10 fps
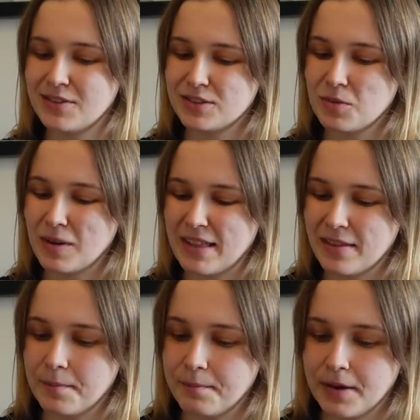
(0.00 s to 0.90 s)
if she'll wear
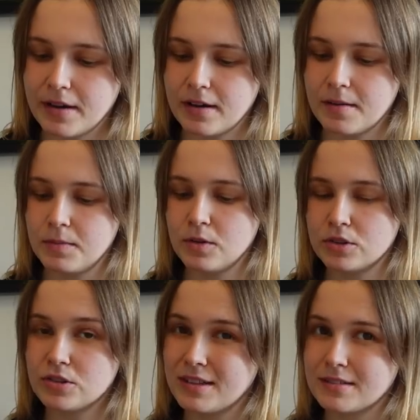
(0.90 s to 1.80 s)
them. But I'm not
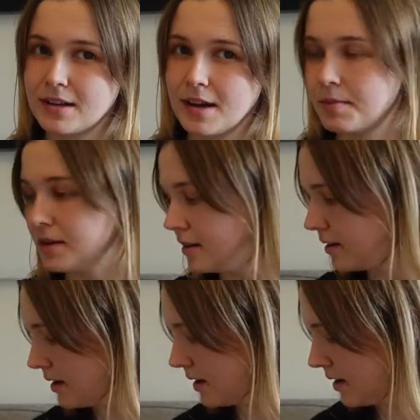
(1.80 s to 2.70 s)
sure that's going to happen.
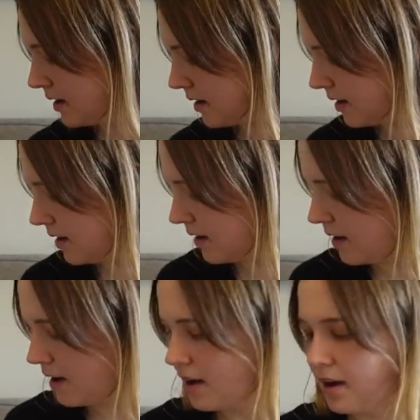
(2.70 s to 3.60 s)

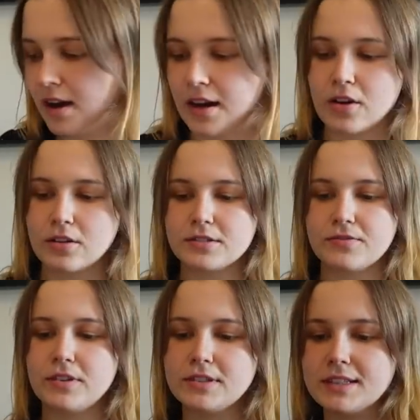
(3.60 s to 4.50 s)
I got
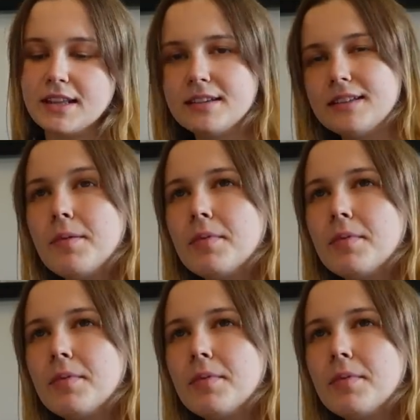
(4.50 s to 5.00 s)
Flossie this lip